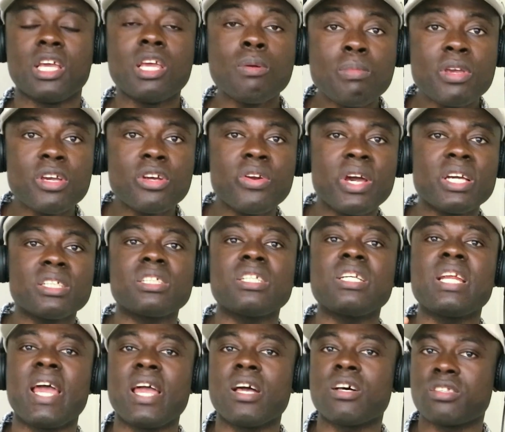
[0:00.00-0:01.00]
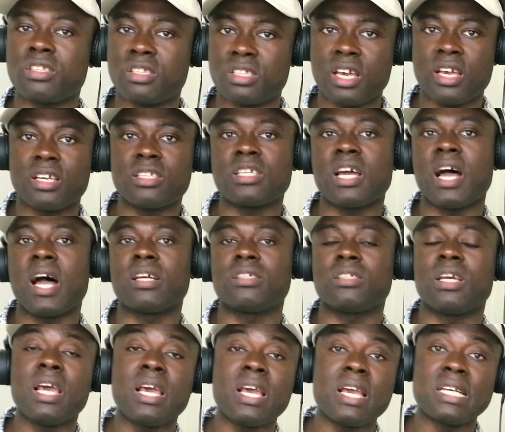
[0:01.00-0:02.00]
Immigration health
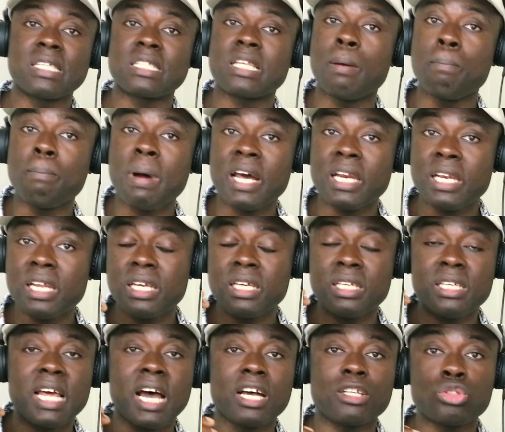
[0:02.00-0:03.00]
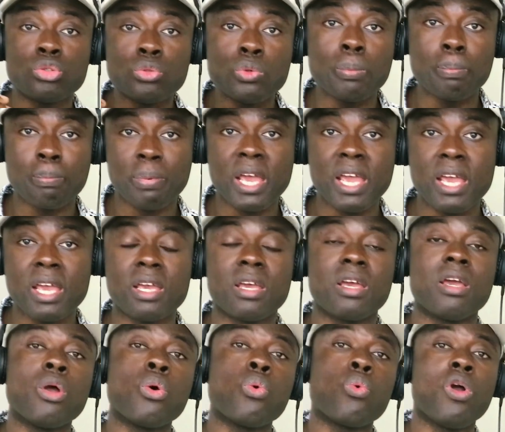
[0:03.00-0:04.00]
surcharge is a money that you
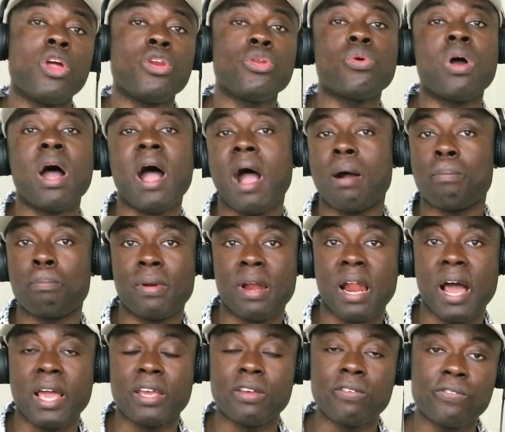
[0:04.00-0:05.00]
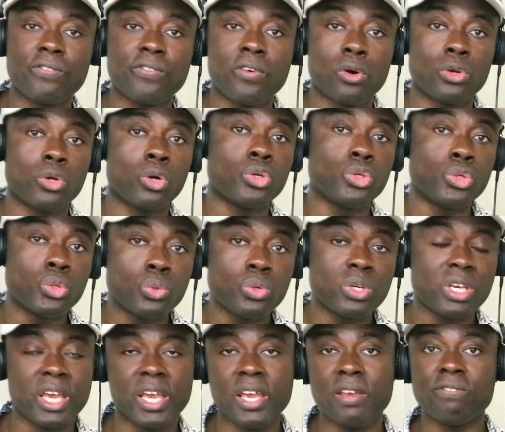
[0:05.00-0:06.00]
pay when you are applying for your
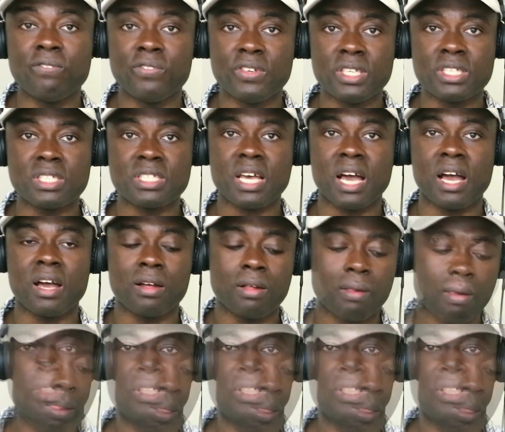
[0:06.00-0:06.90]
UK visa.